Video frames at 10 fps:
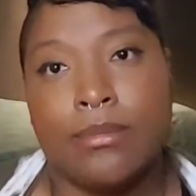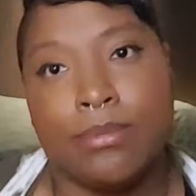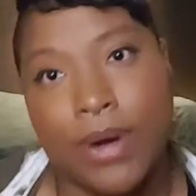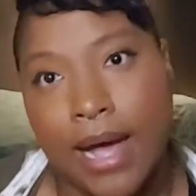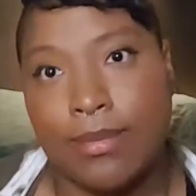
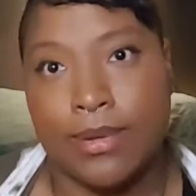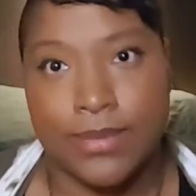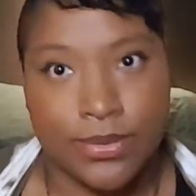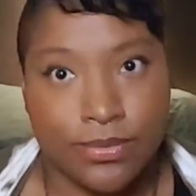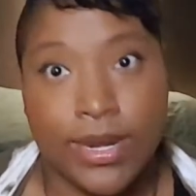problems
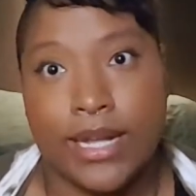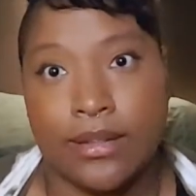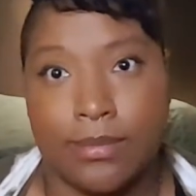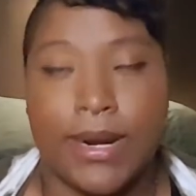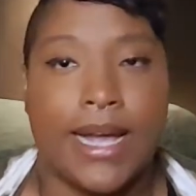with
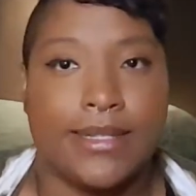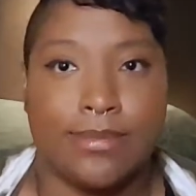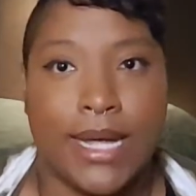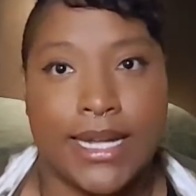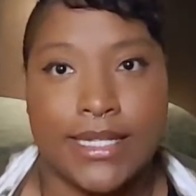regular
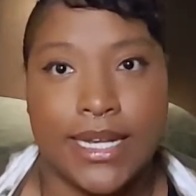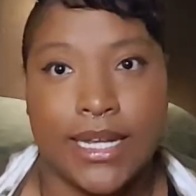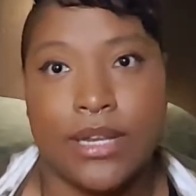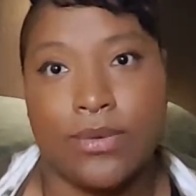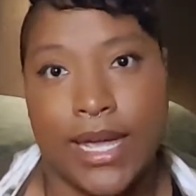plastic,
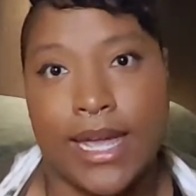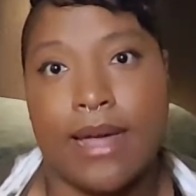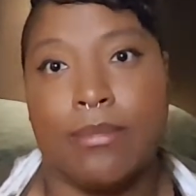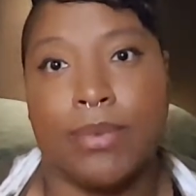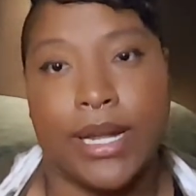and you
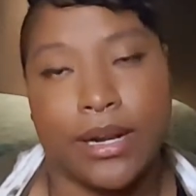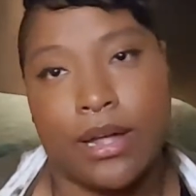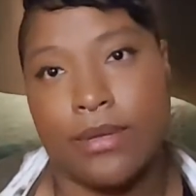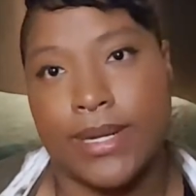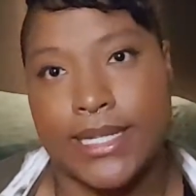can't break it
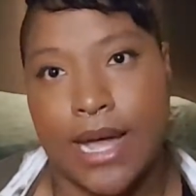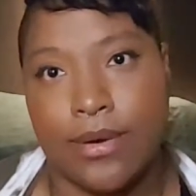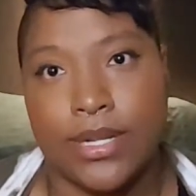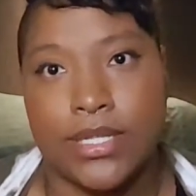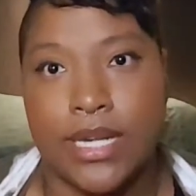all the way down.
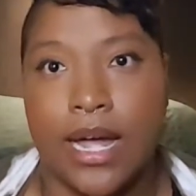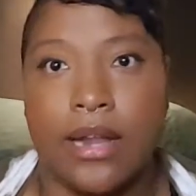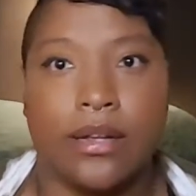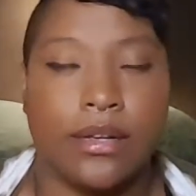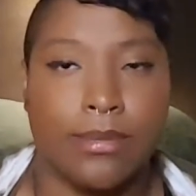It's
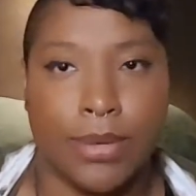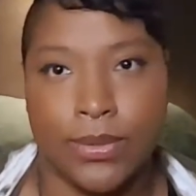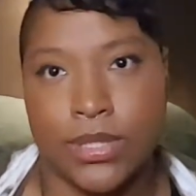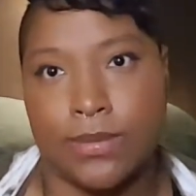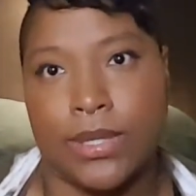not
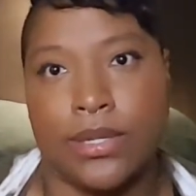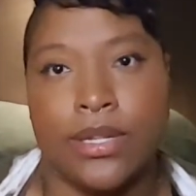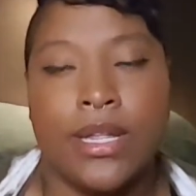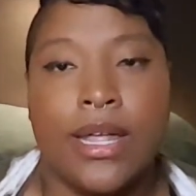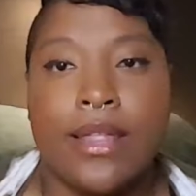compostable,
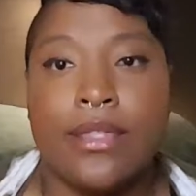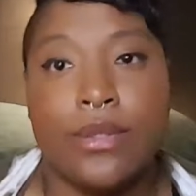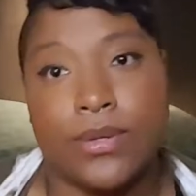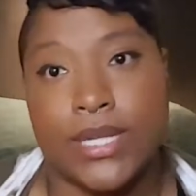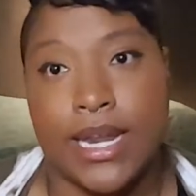
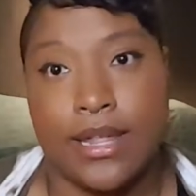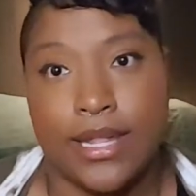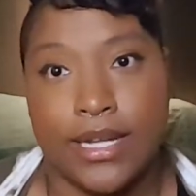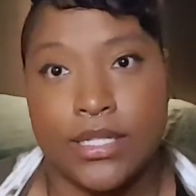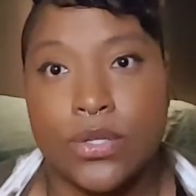those kind of
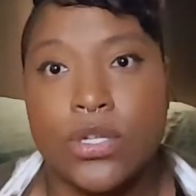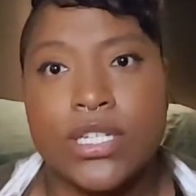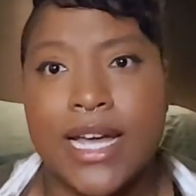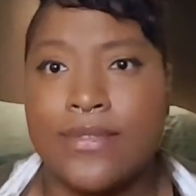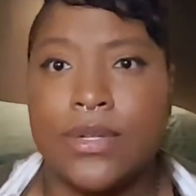things. So you
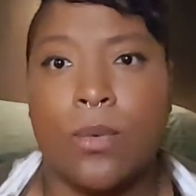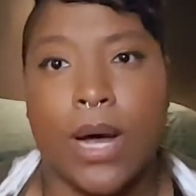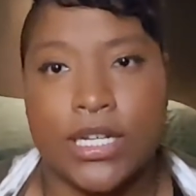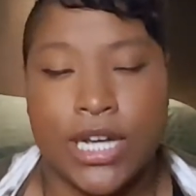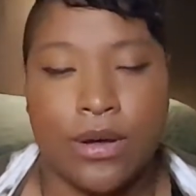just have to
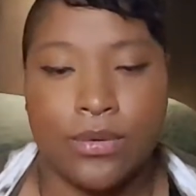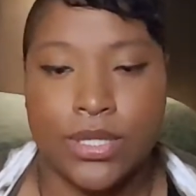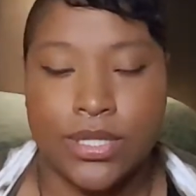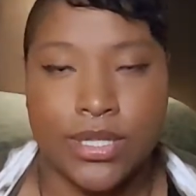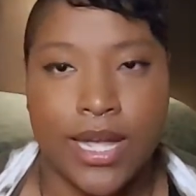watch
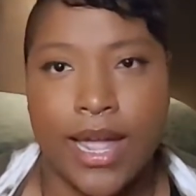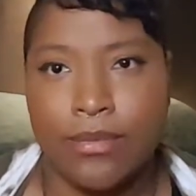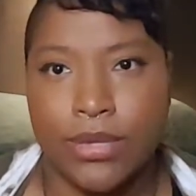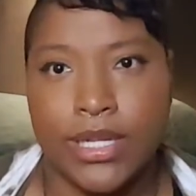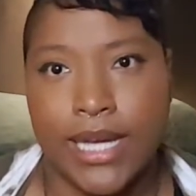out and
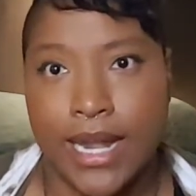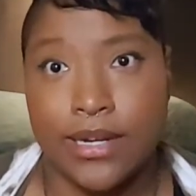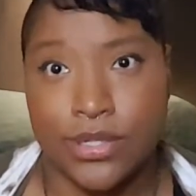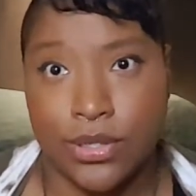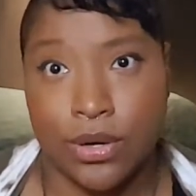really kind
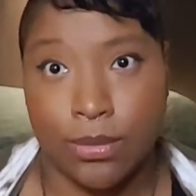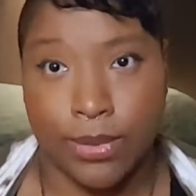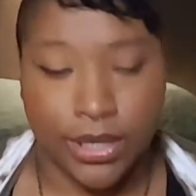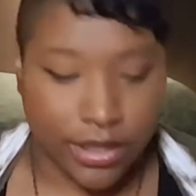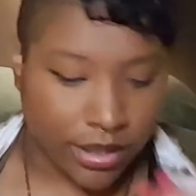of do your
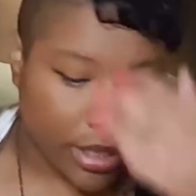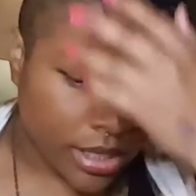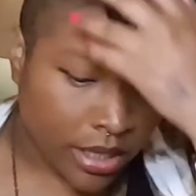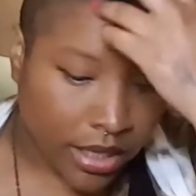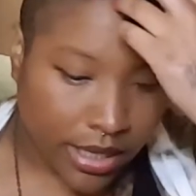homework.
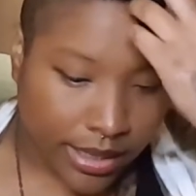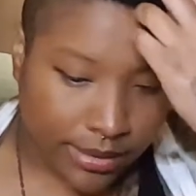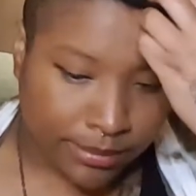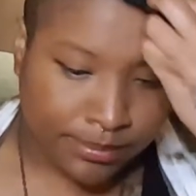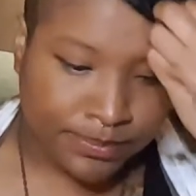
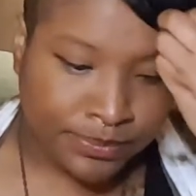So